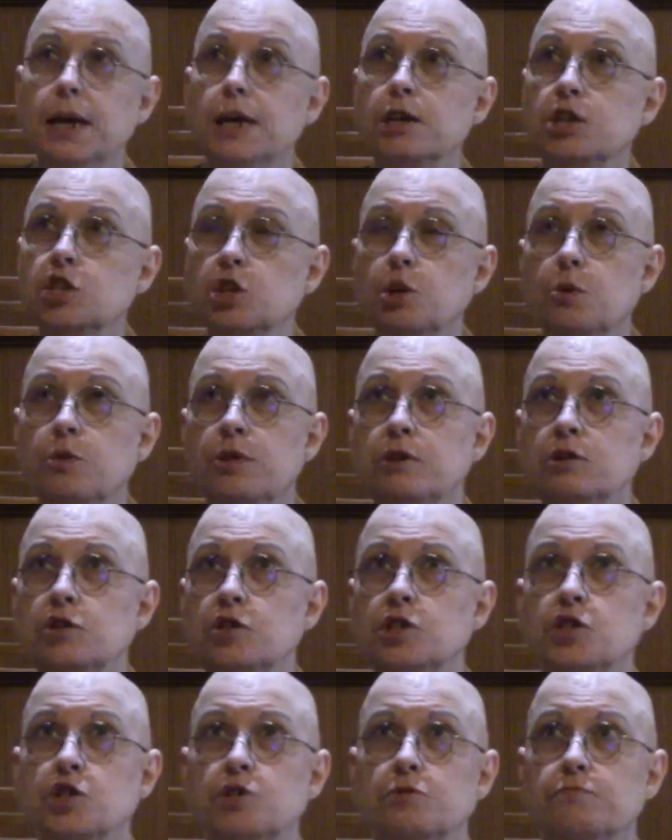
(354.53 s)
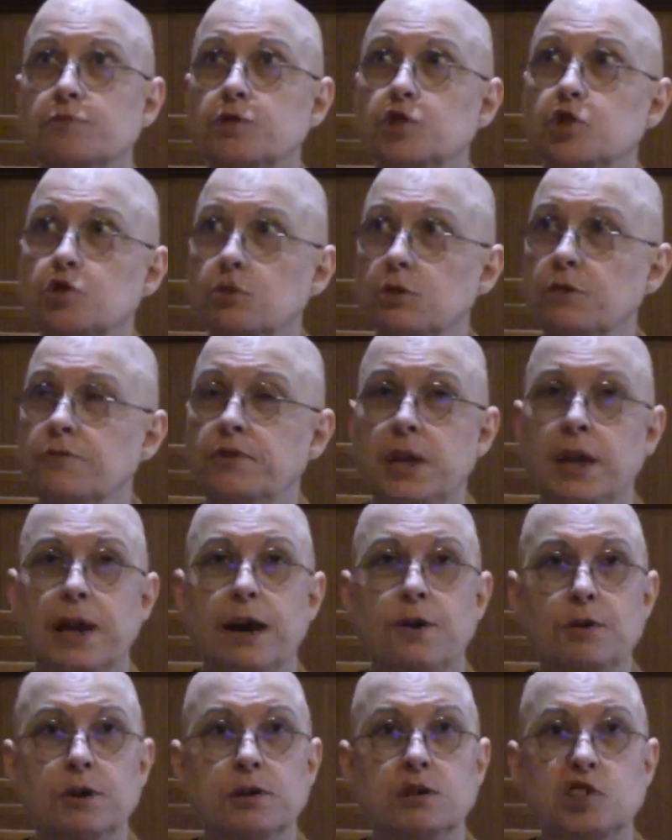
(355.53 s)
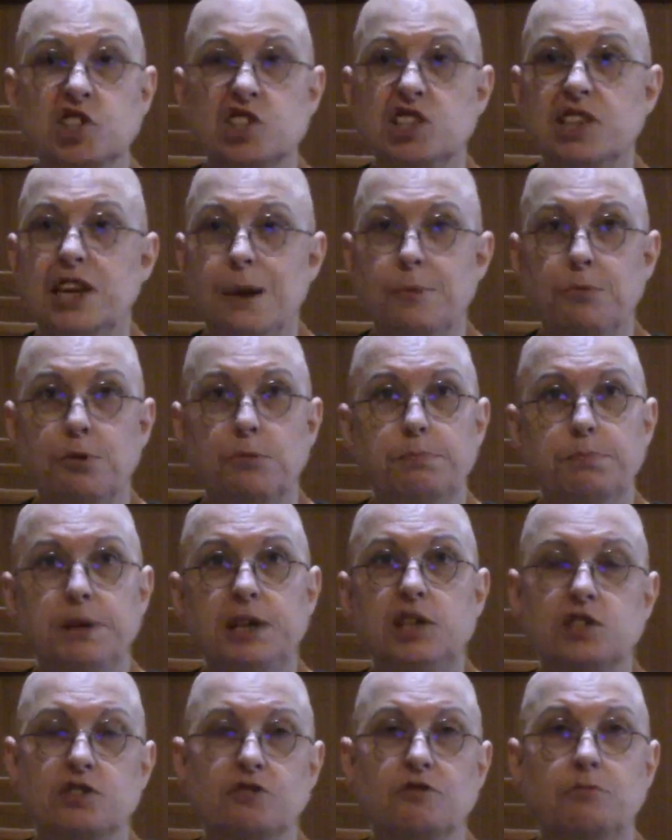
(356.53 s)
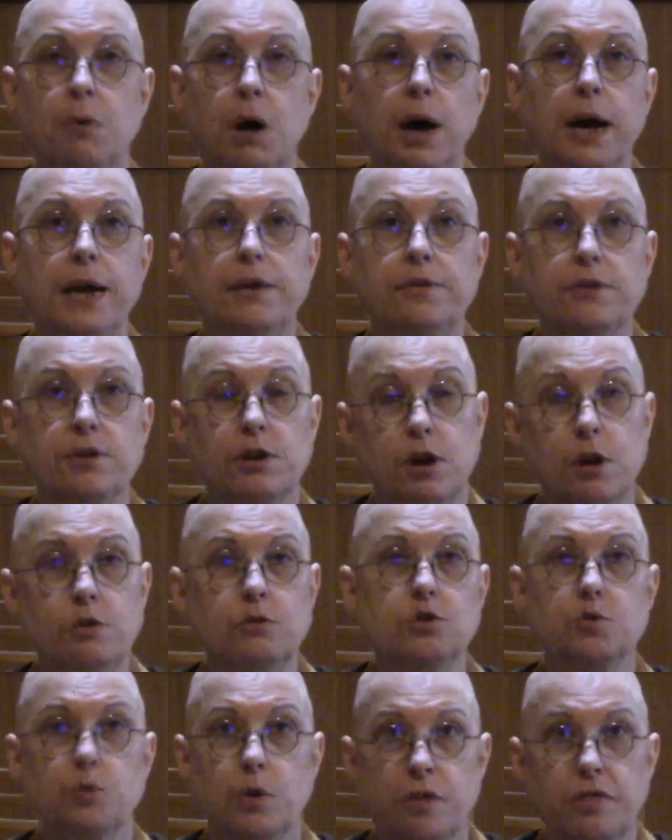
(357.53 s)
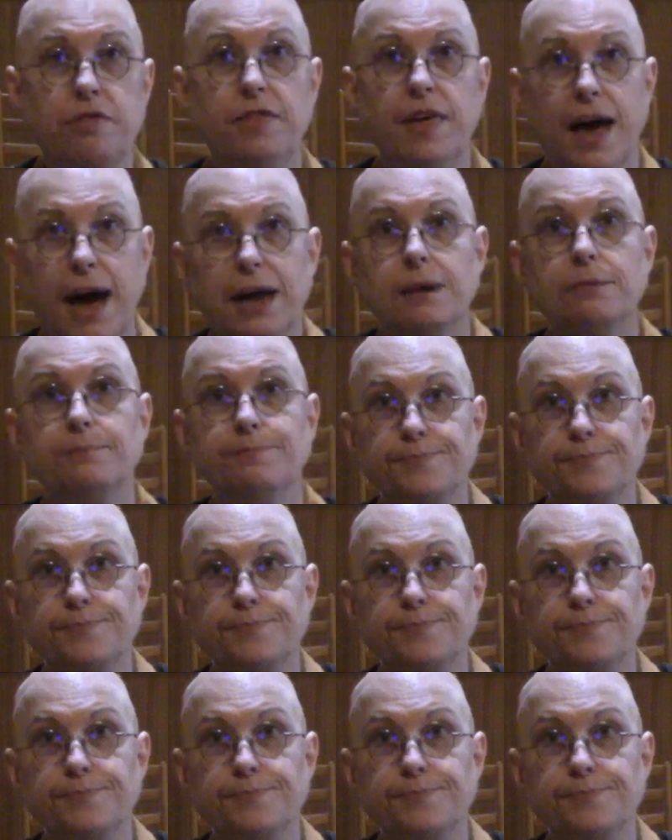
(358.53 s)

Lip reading: So there's a sort of inherent stable peace of mind that goes with that.